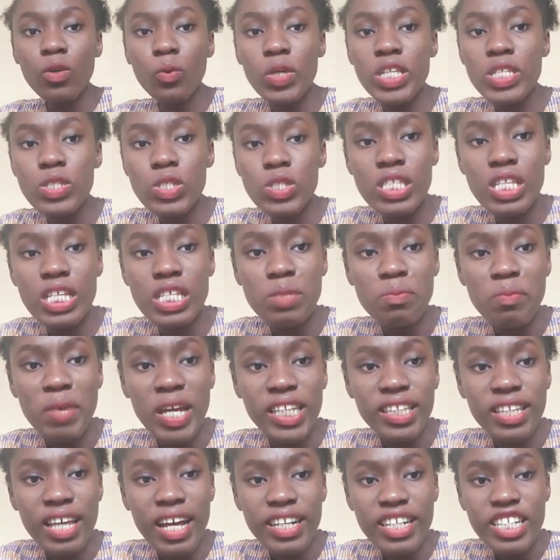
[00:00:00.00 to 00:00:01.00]
quit this
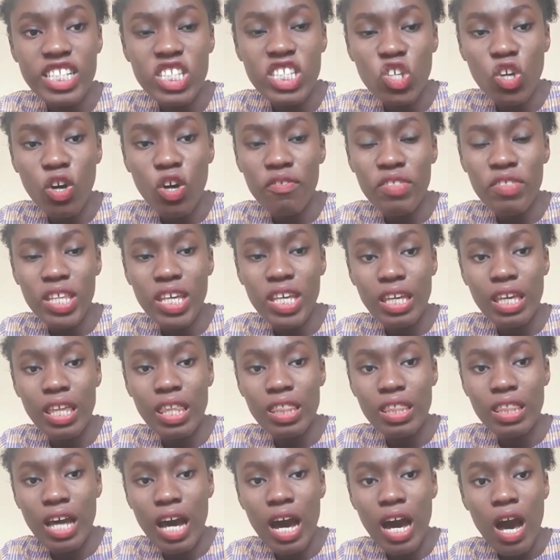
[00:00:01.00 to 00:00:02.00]
mentality of
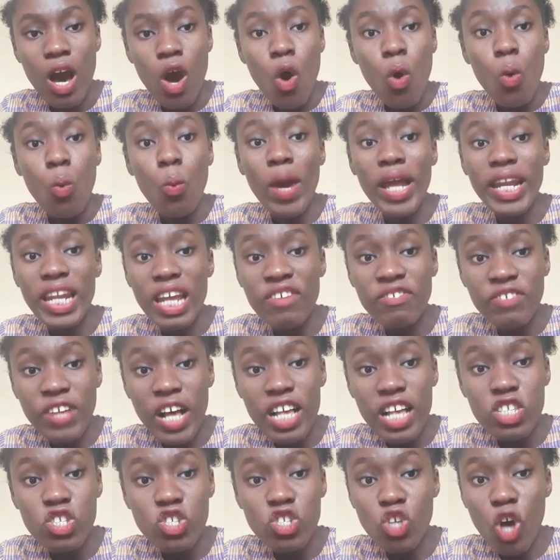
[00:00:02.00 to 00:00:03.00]
thinking that whenever
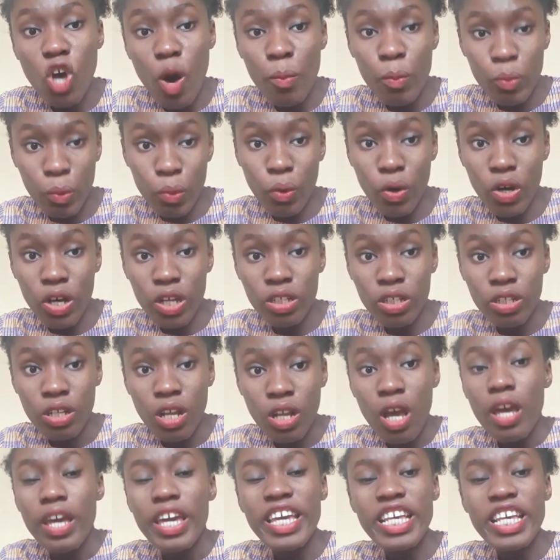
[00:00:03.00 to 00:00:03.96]
someone